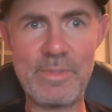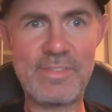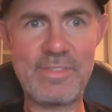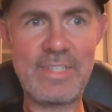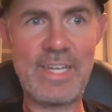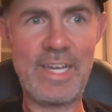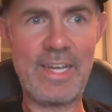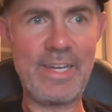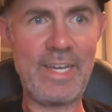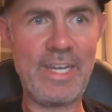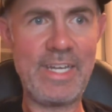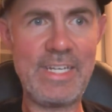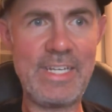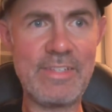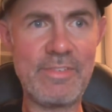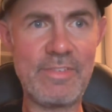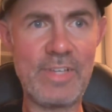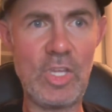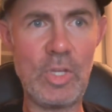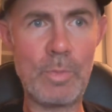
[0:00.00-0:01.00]
It's not any
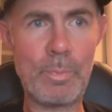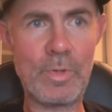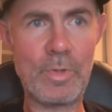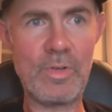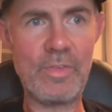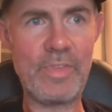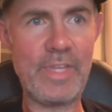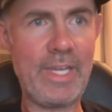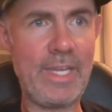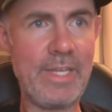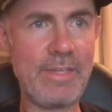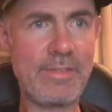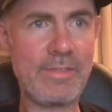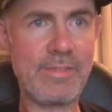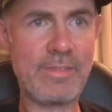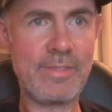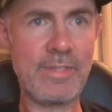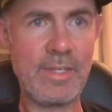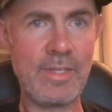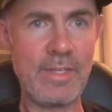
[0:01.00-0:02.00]
developer that